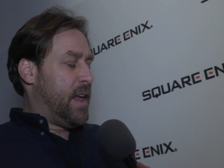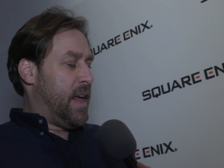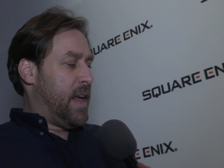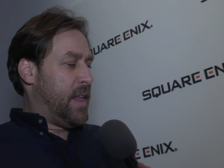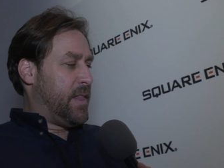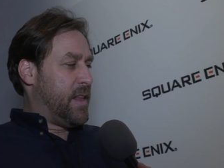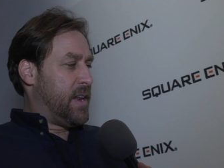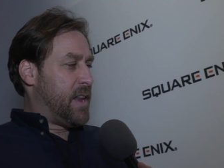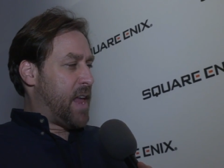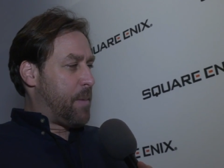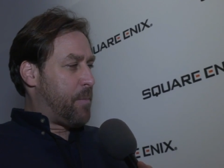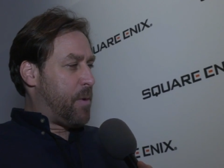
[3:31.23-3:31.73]

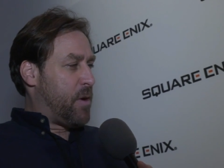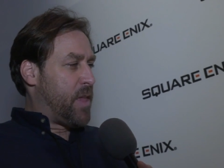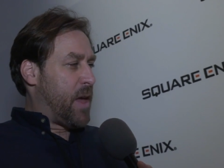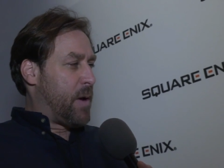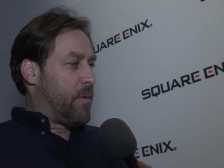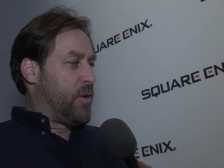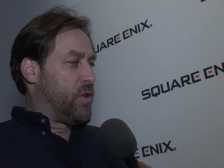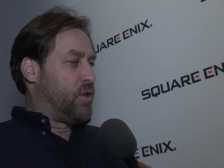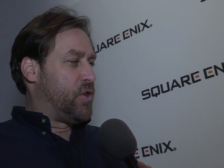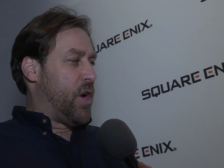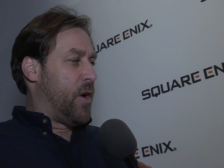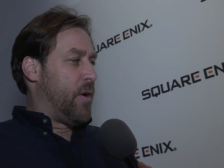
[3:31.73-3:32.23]
in the demo
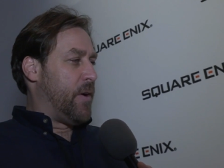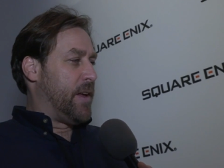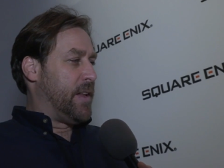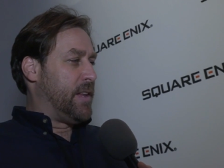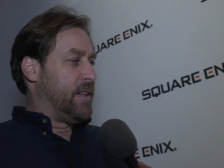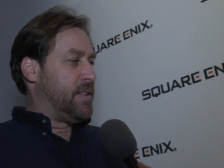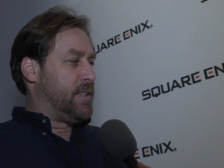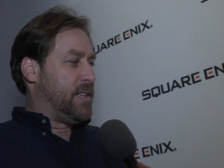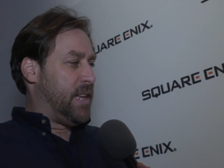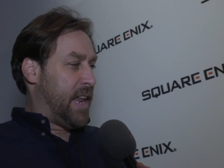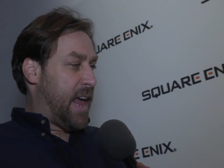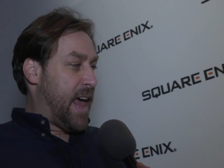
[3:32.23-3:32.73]
that we're showing
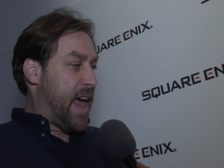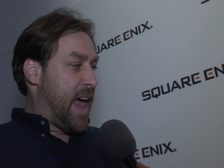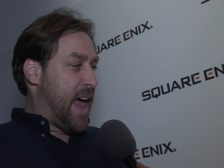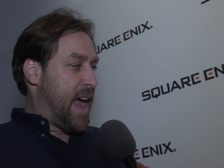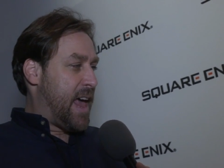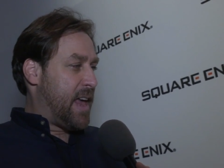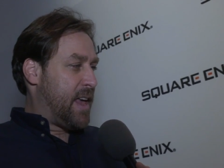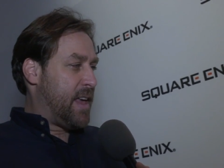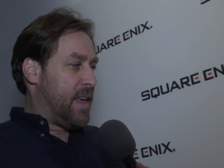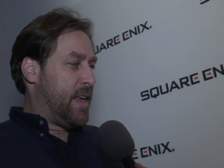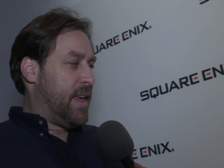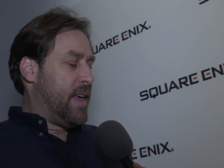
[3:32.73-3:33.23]

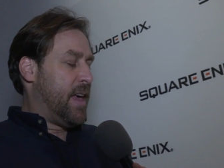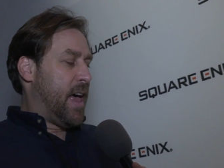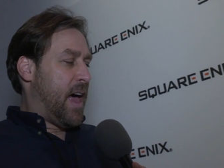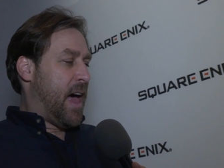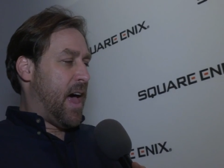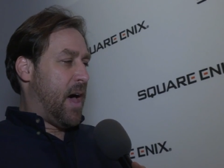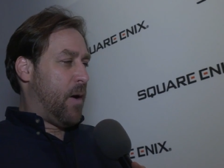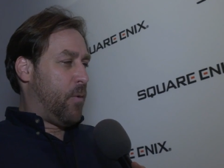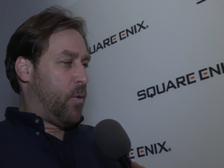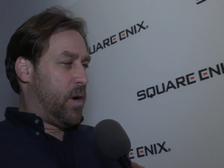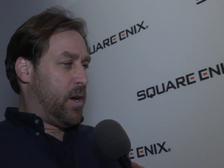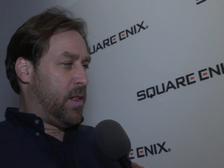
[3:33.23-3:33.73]
today
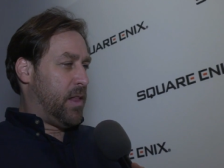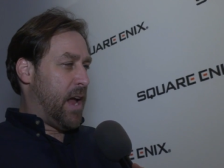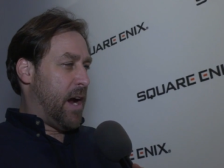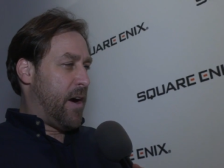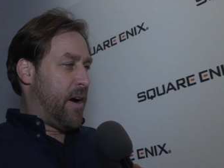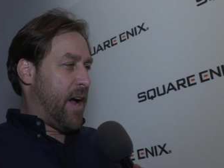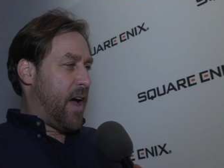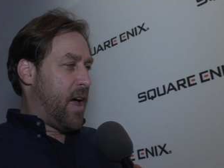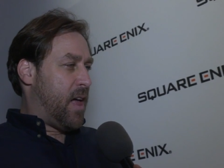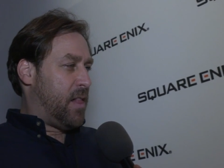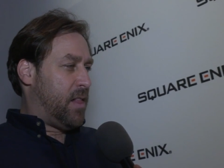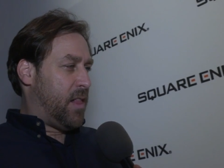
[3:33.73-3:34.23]
uh, where
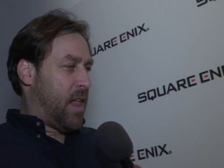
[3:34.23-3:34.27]
Lara,